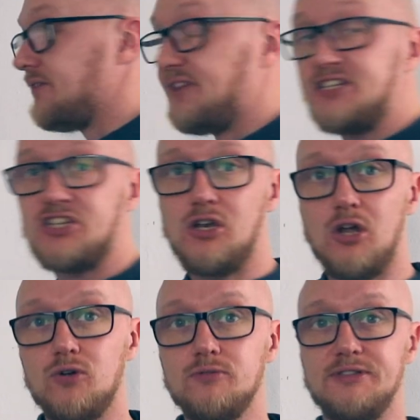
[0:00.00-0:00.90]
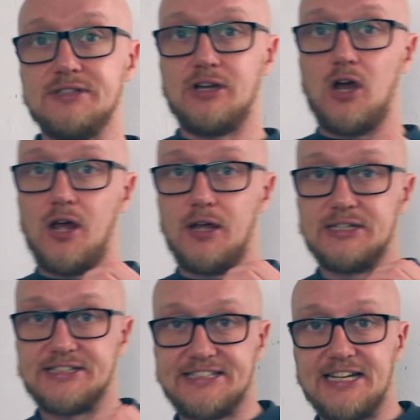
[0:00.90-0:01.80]
This alone
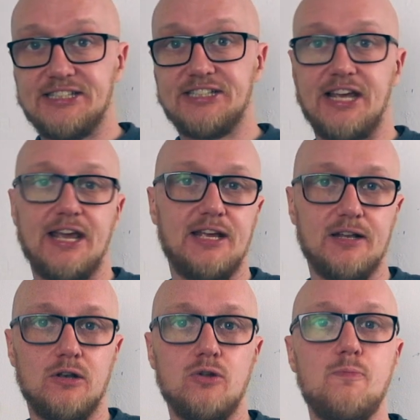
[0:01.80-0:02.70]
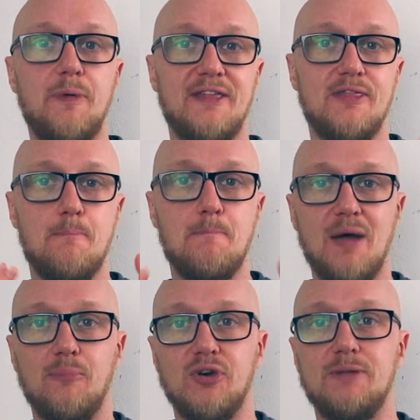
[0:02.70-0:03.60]
sets a loop in the
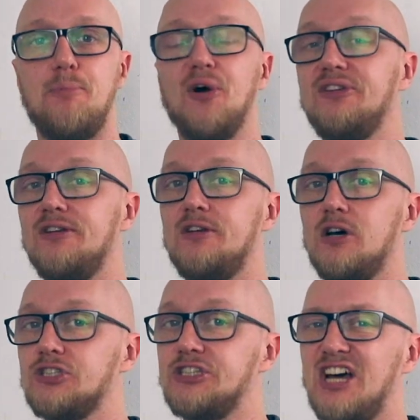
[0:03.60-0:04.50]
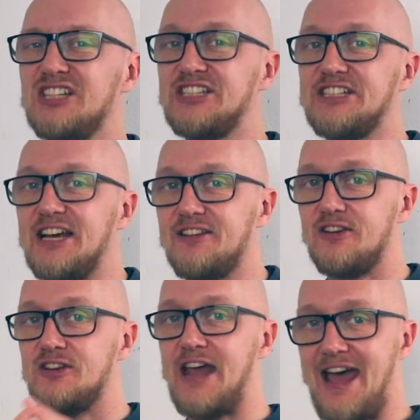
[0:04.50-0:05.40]
memory but does not set
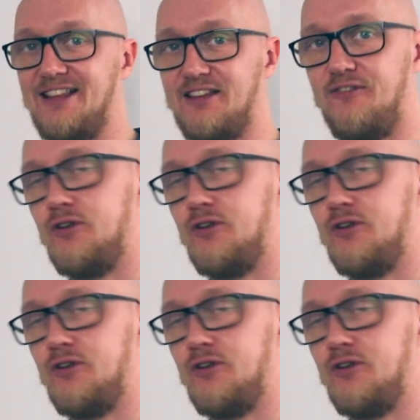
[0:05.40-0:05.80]
an active